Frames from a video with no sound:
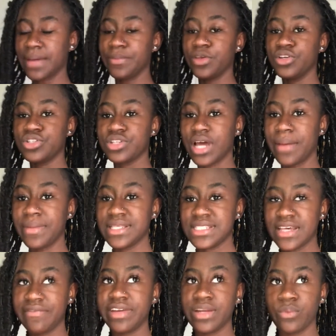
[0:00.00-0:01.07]
I'm a
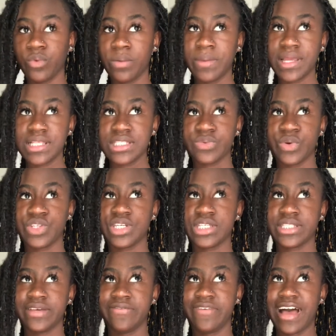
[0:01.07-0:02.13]
7 in women's, which
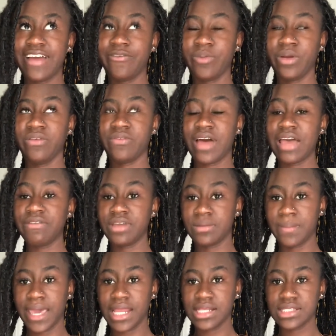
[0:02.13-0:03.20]
is a 5.5 in
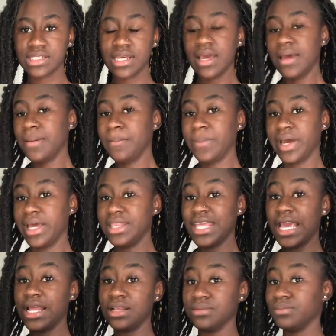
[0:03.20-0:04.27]
men's, but
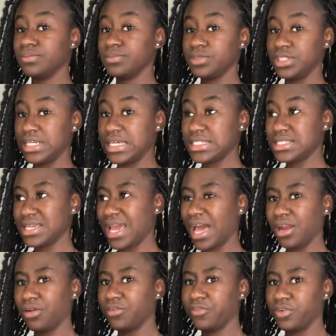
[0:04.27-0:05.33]

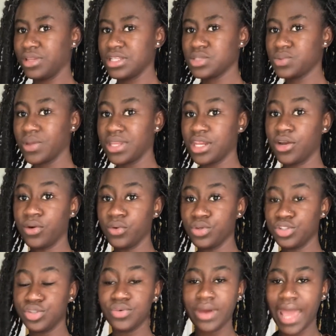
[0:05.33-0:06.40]
Yeezy, for this one they don't
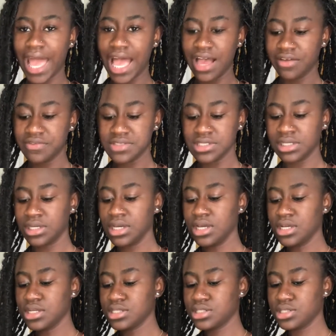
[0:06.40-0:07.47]
do halves.
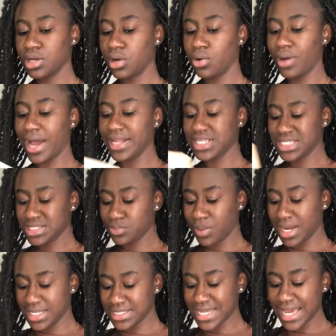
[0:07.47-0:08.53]
So I just went
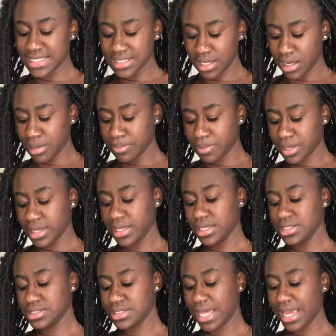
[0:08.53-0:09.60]
a size up
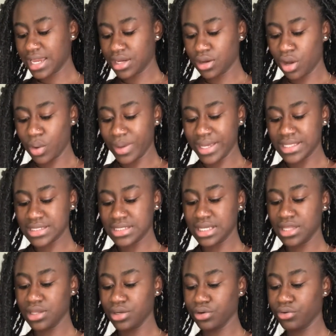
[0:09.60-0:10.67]
because I can always
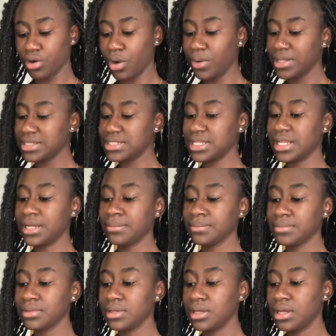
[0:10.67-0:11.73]
either grow into them,
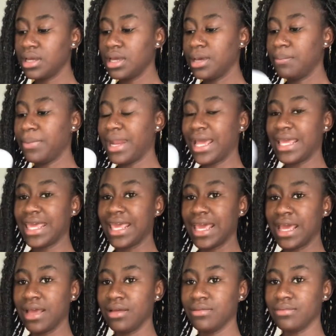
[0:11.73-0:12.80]
but I
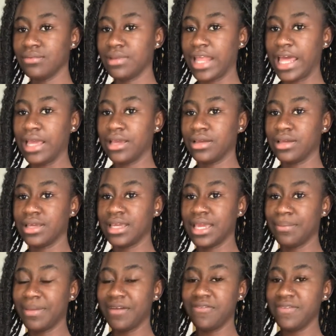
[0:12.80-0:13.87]
can't, like,
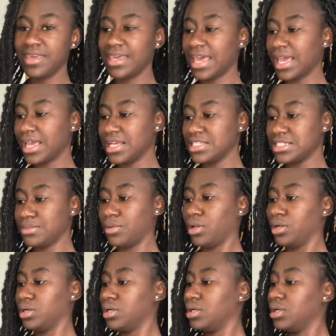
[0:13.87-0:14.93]
my feet can't get
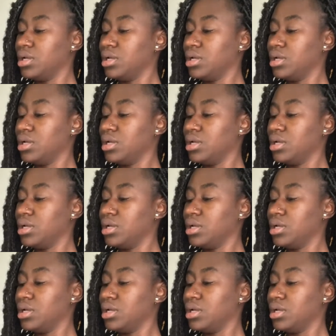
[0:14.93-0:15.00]
smaller.